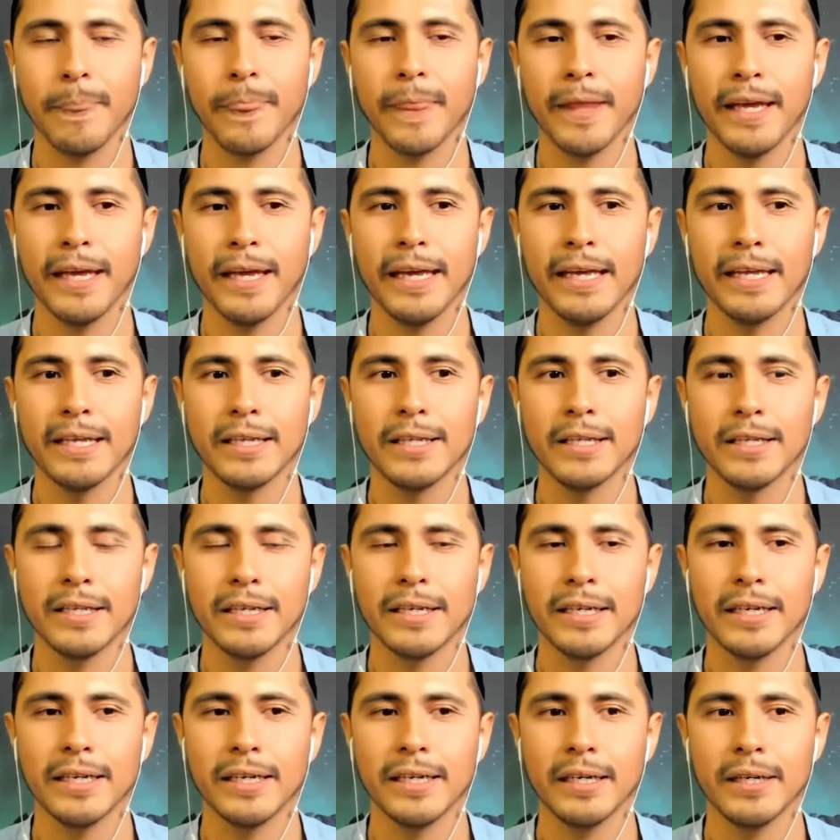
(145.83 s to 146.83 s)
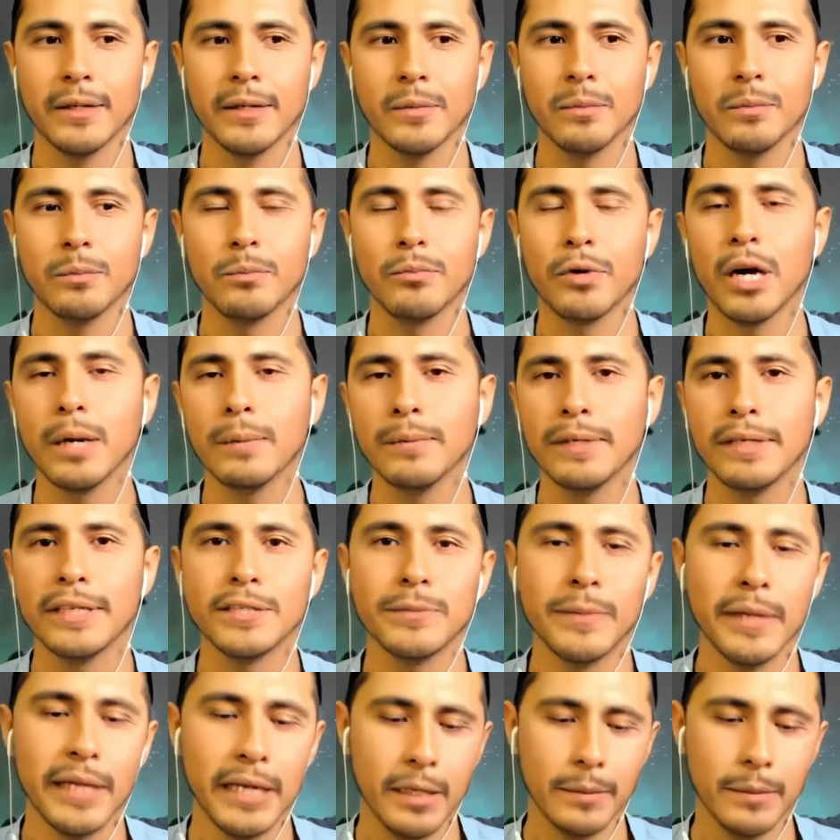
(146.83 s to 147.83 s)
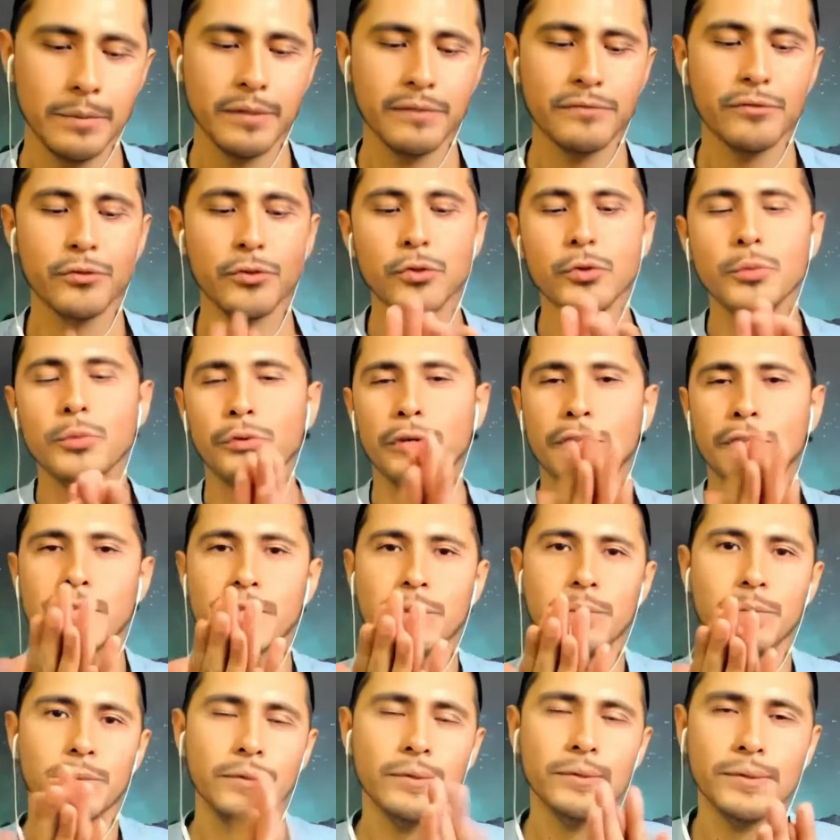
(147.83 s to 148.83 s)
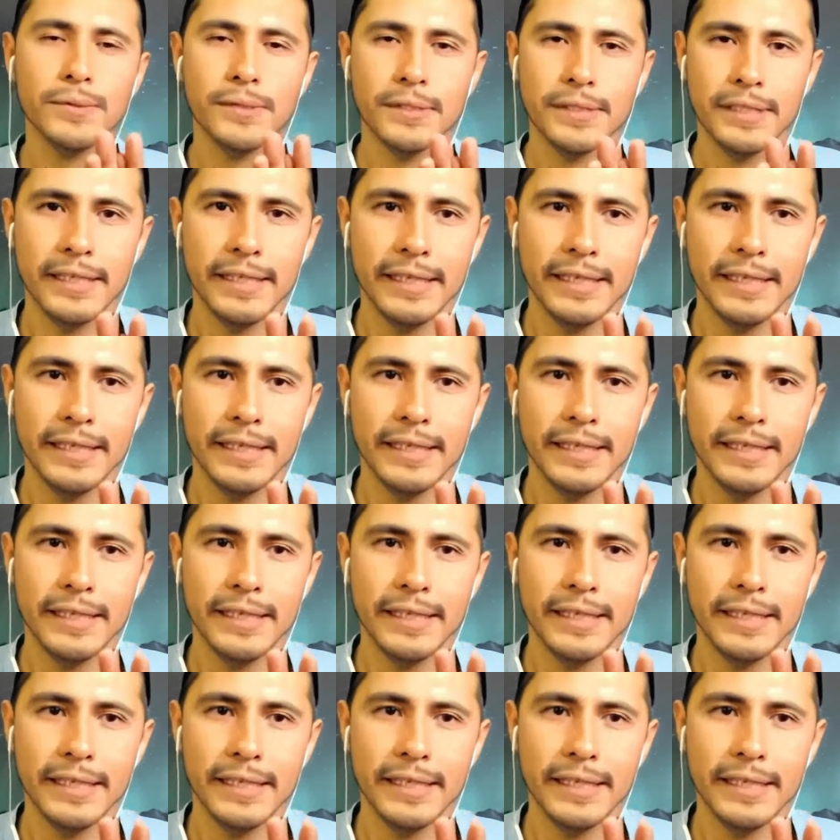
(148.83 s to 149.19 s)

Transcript: And Brahma is made up of two principles,